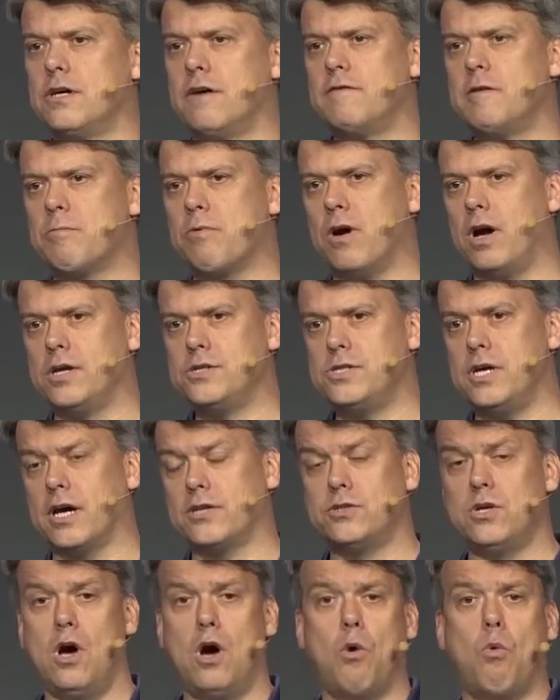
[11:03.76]
of the
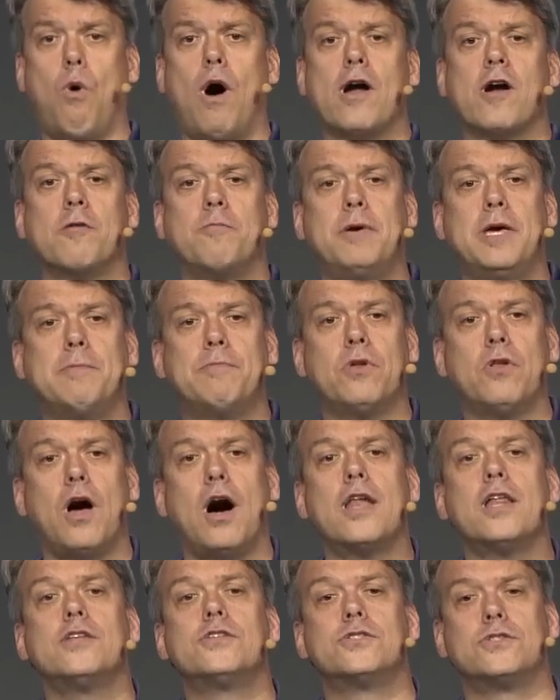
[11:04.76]
projects, why are people
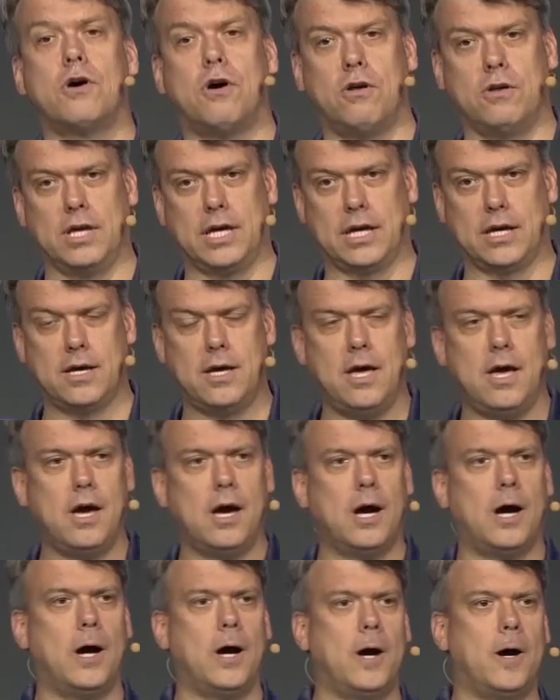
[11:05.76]
uninstalling,
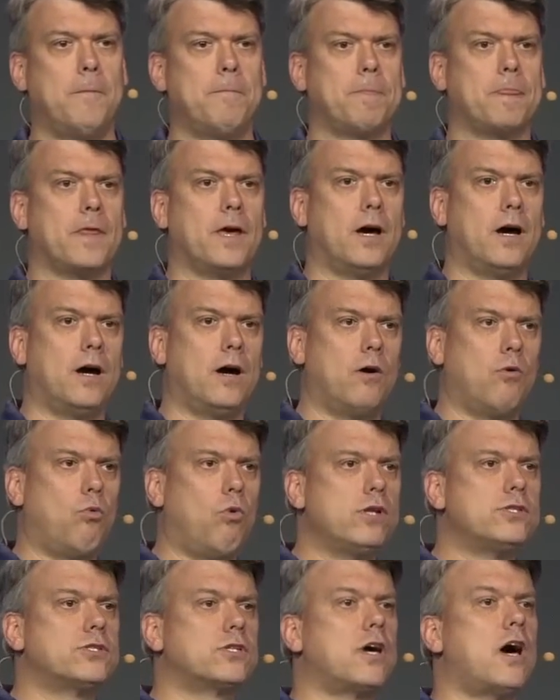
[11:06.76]
um, uh,
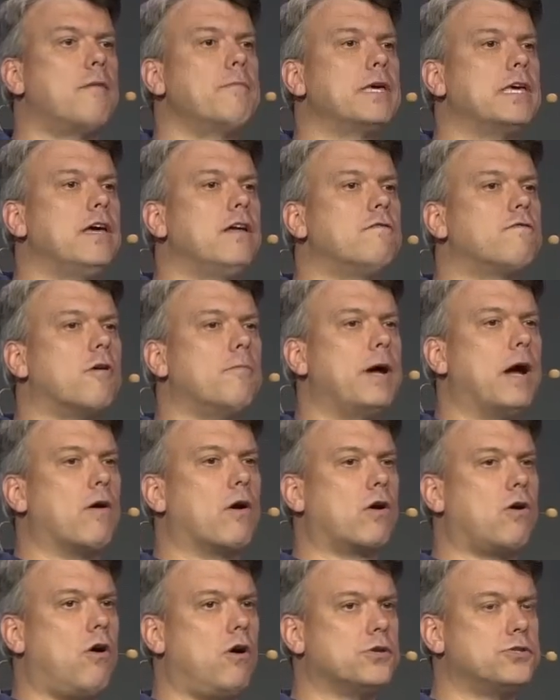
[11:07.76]
what's coming in from
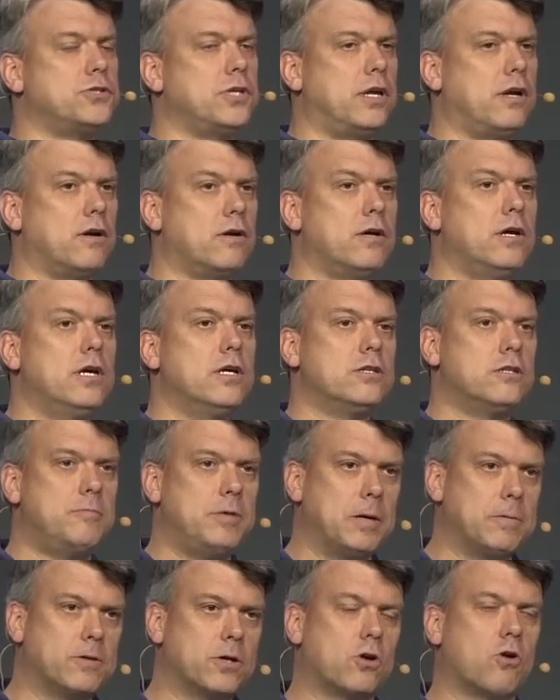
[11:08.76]
our call center, to
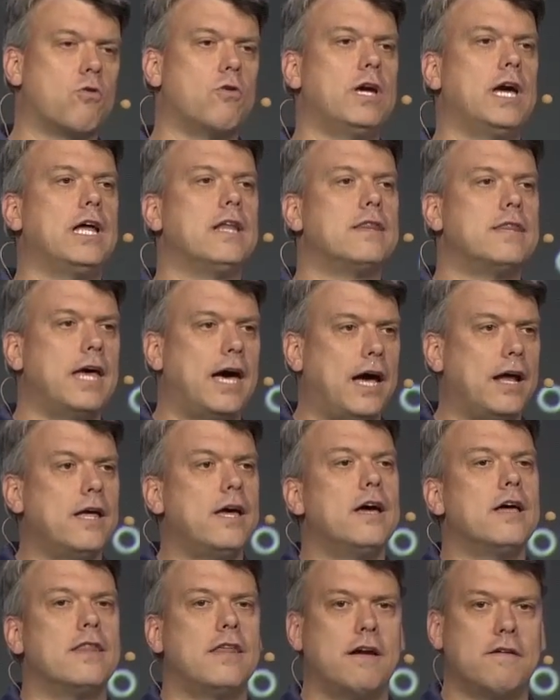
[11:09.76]
be able to create that,
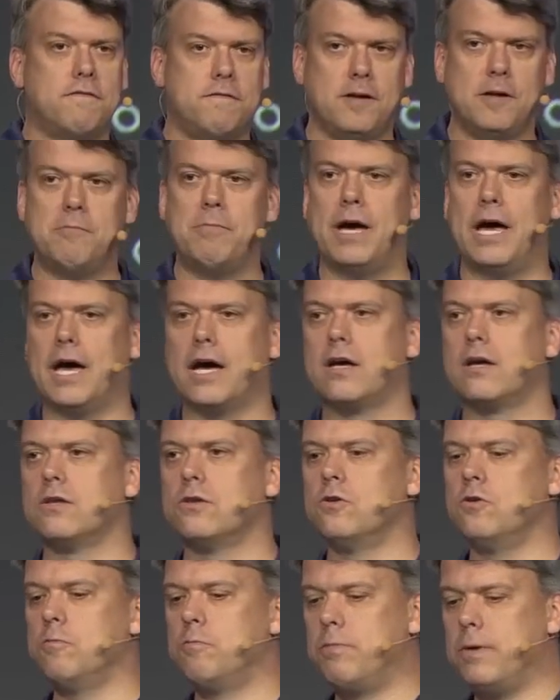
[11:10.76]
that feedback
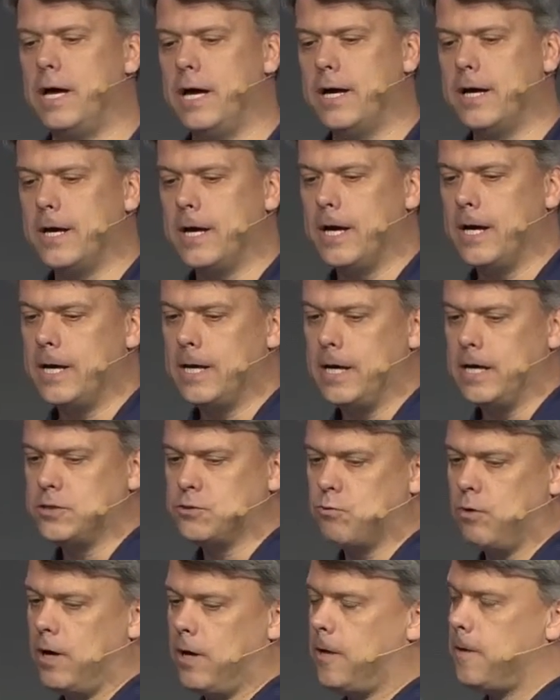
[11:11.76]
loop uh,
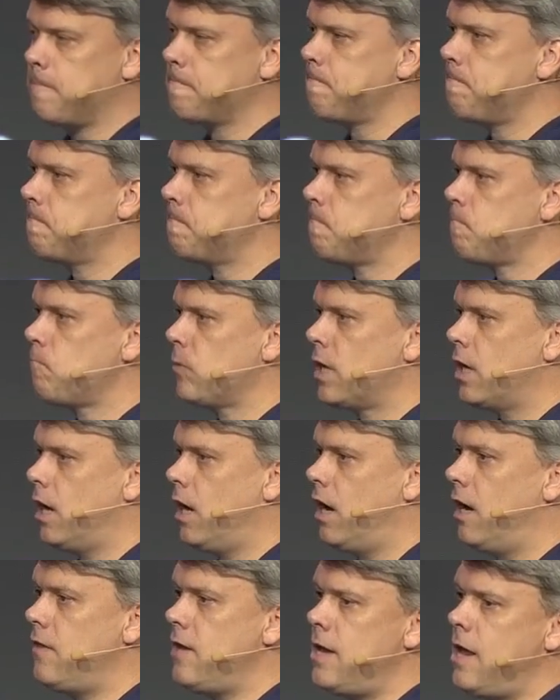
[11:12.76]
as well.
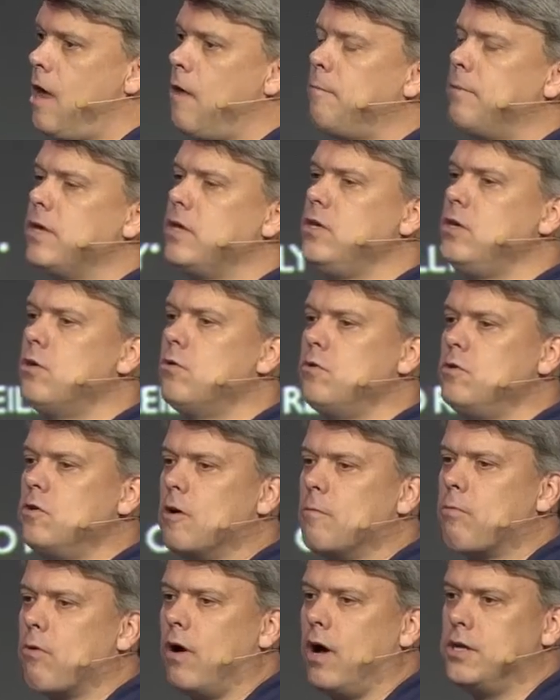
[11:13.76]
Uh, and then helping you and
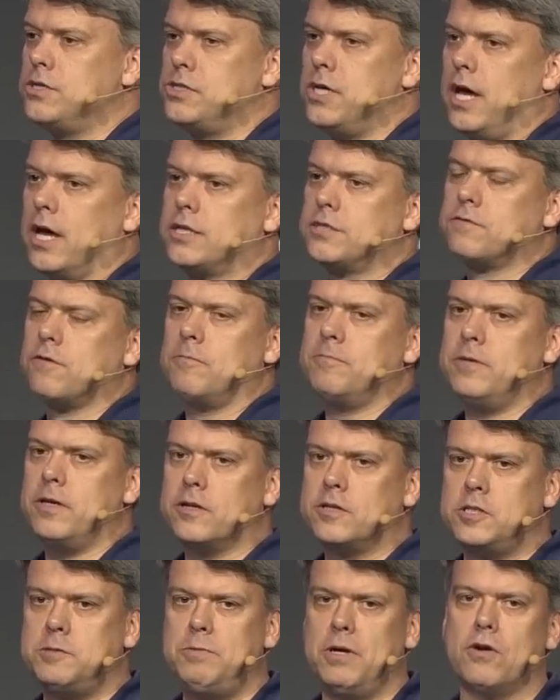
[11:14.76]
your projects from the
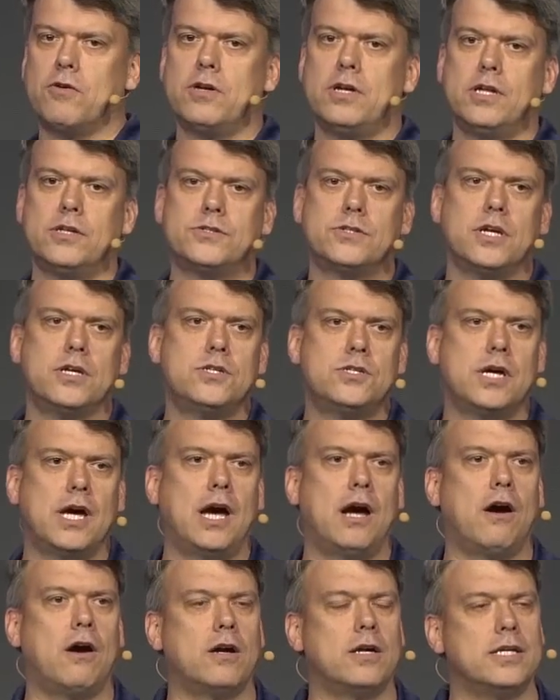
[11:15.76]
experience that
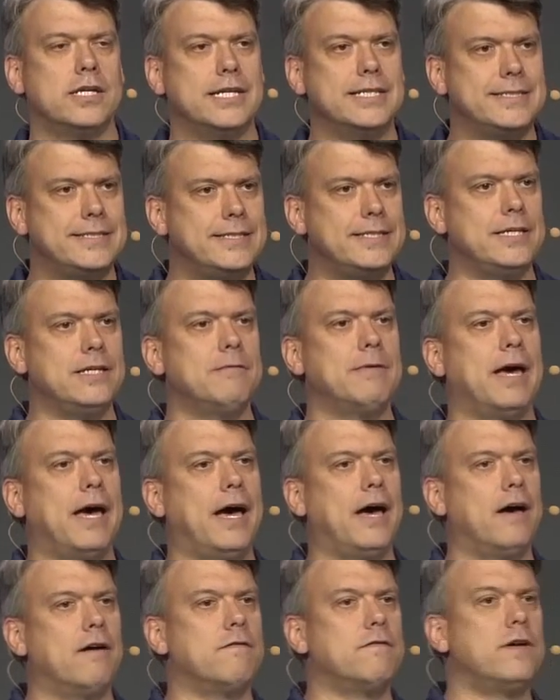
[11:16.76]
Jared and his team
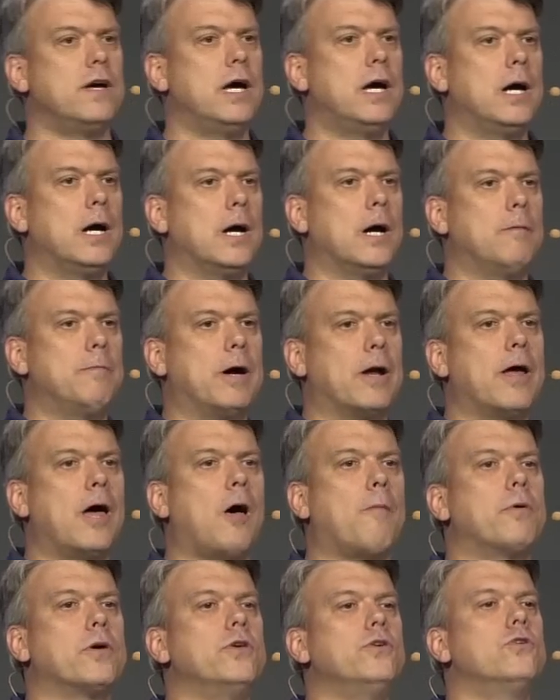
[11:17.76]
have about
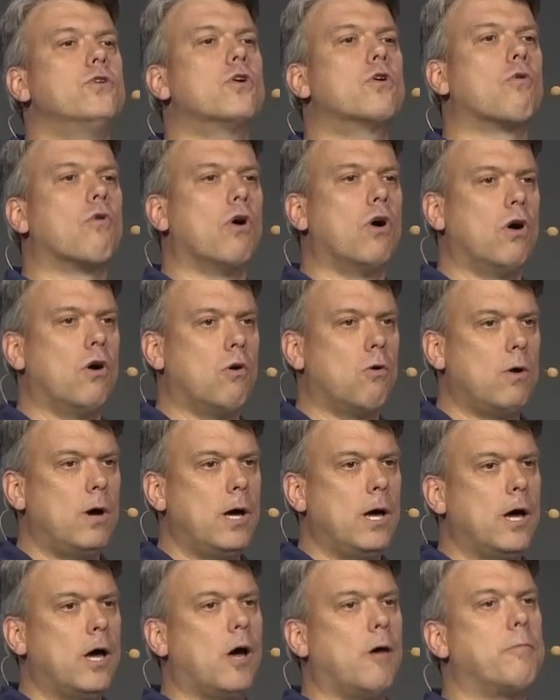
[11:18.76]
helping you to grow,
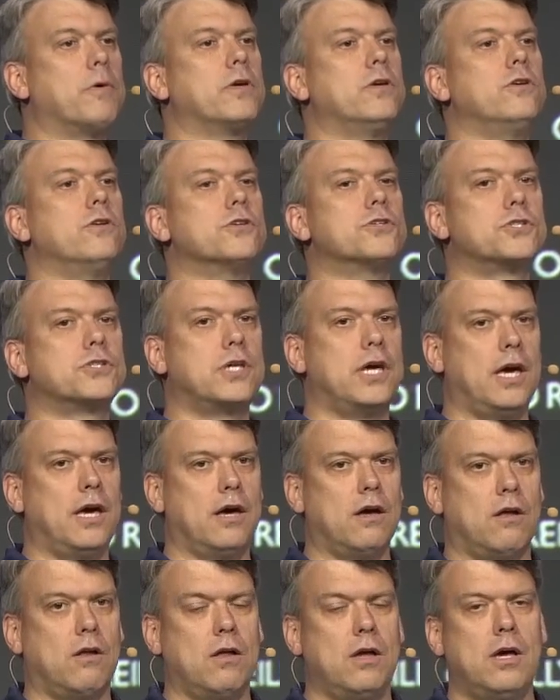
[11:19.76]
helping you to
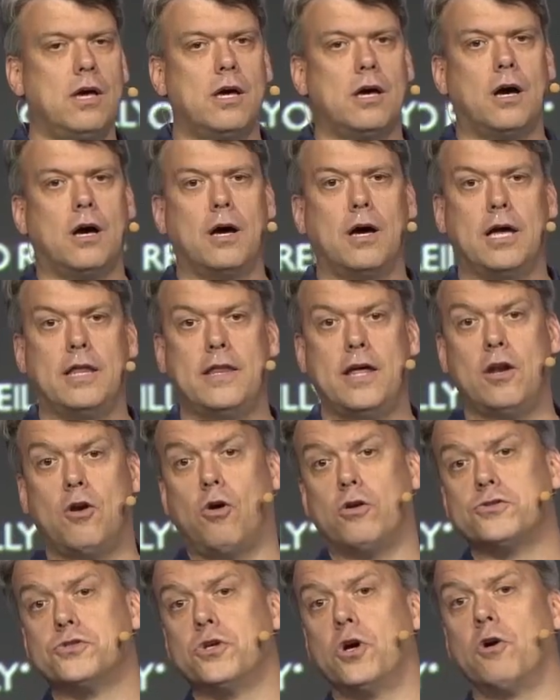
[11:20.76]
scale, uh, and then
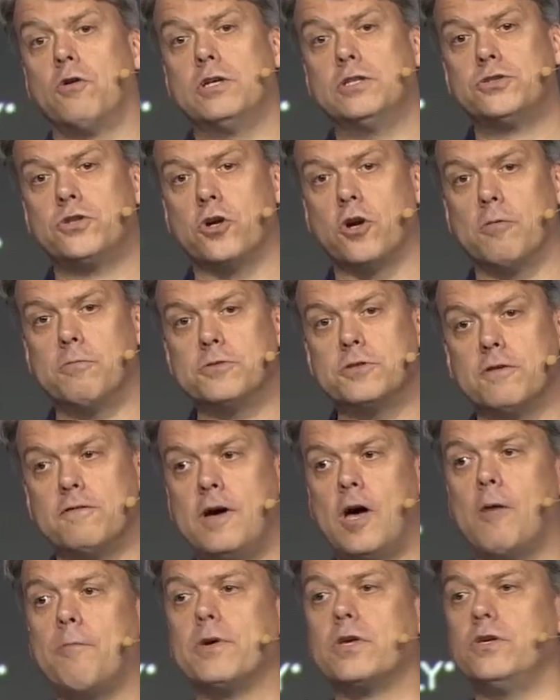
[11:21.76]
also in terms of
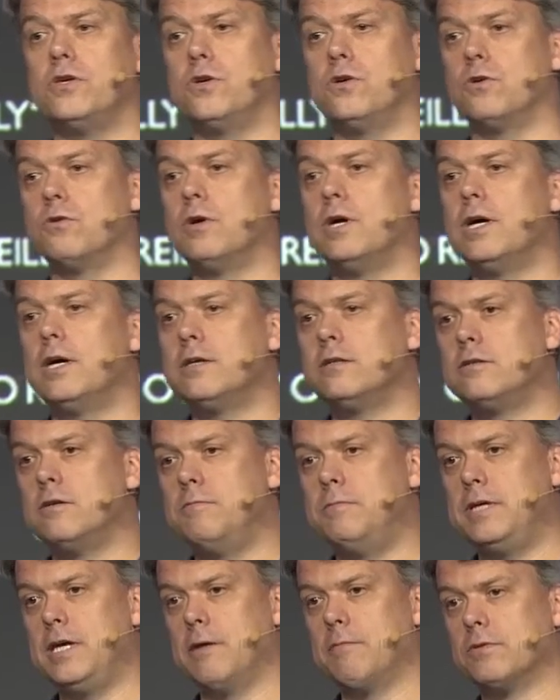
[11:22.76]
helping you to
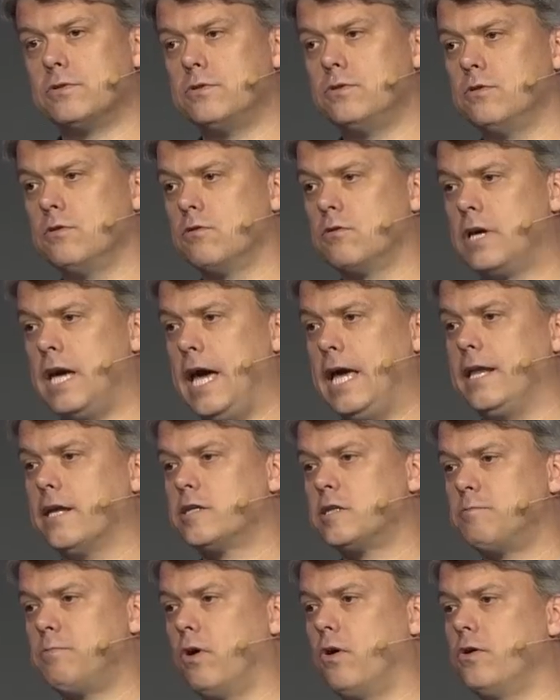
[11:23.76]
be able to gain
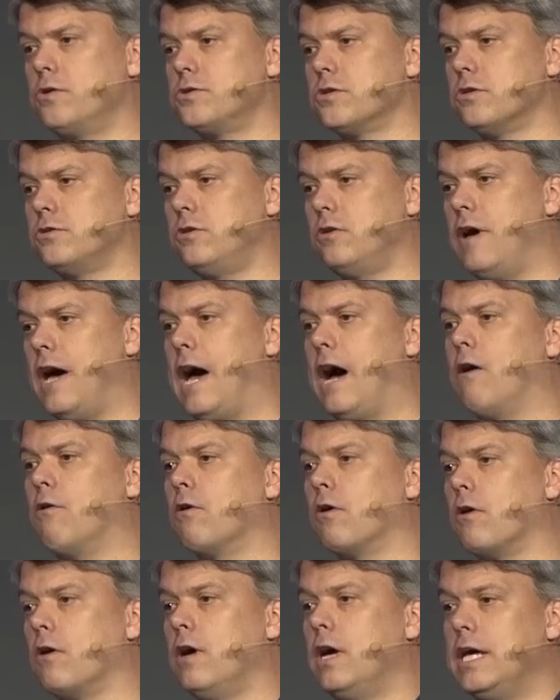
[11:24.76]
exposure to
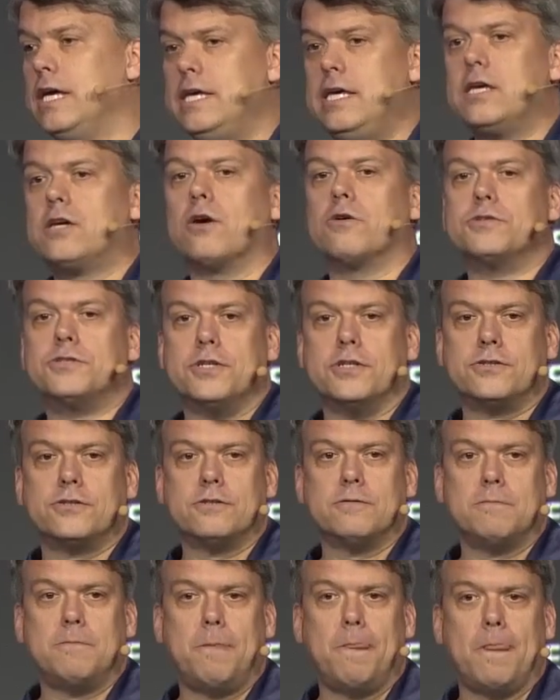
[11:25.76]
our
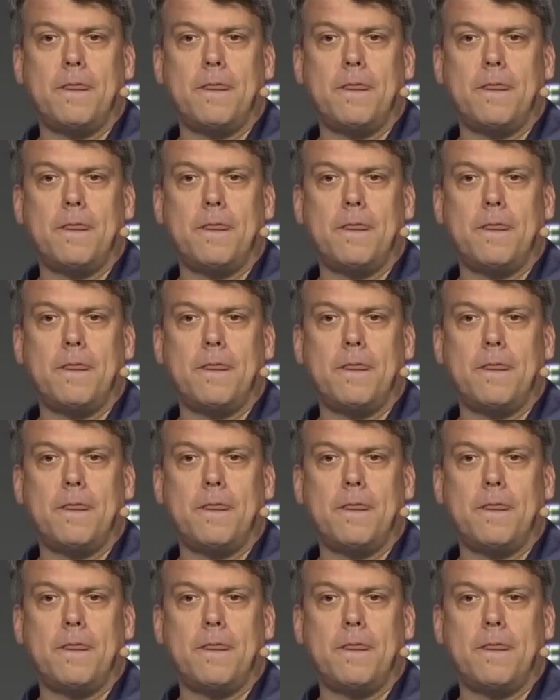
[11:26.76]
ecosystem.